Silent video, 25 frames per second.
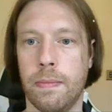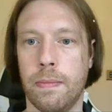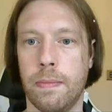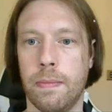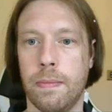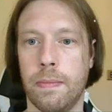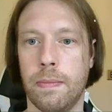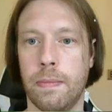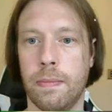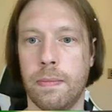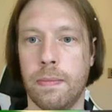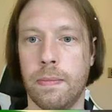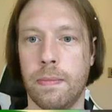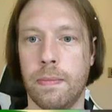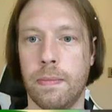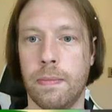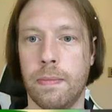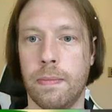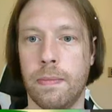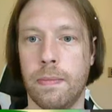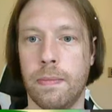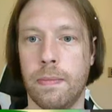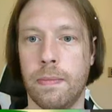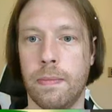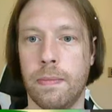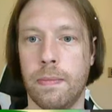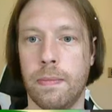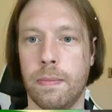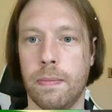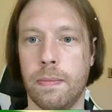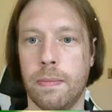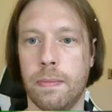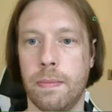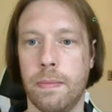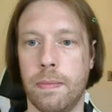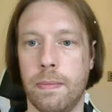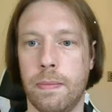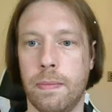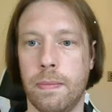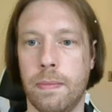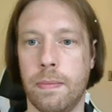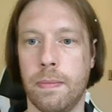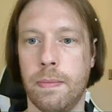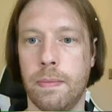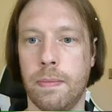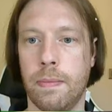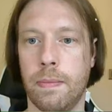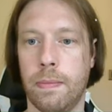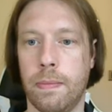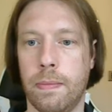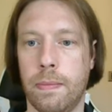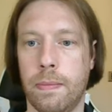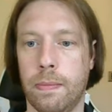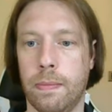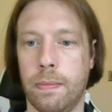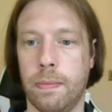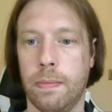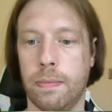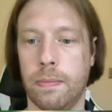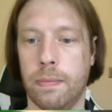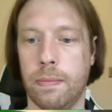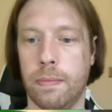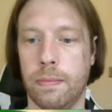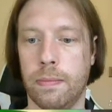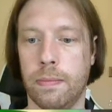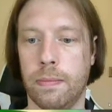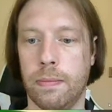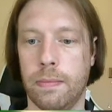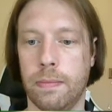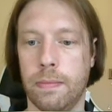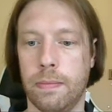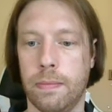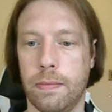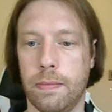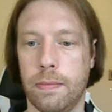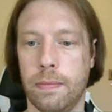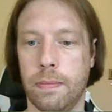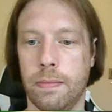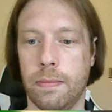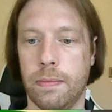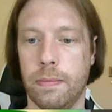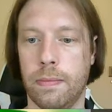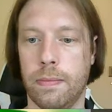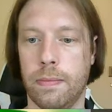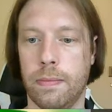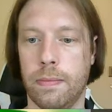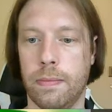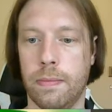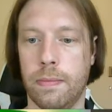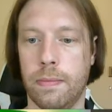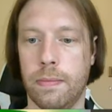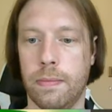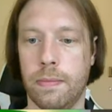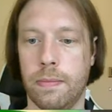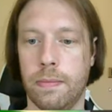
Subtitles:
(silence)